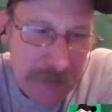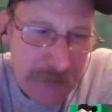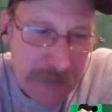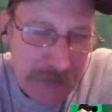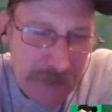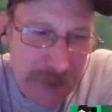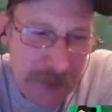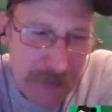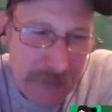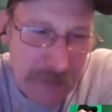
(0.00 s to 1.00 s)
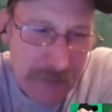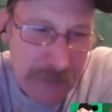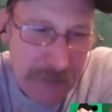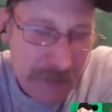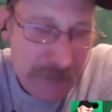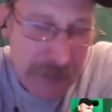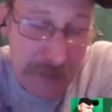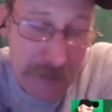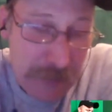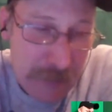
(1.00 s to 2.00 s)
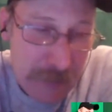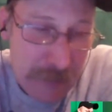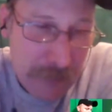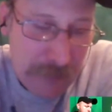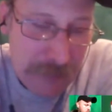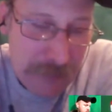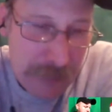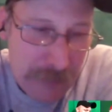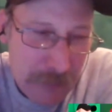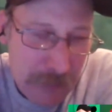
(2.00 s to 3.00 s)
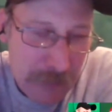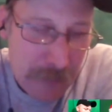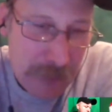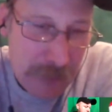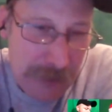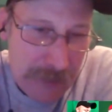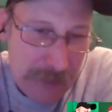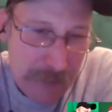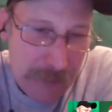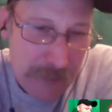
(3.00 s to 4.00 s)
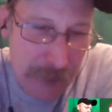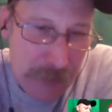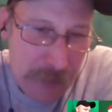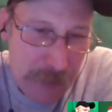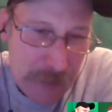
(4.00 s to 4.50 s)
it had, I don't know how it worked. I cannot remember, but it had a 3-round burst.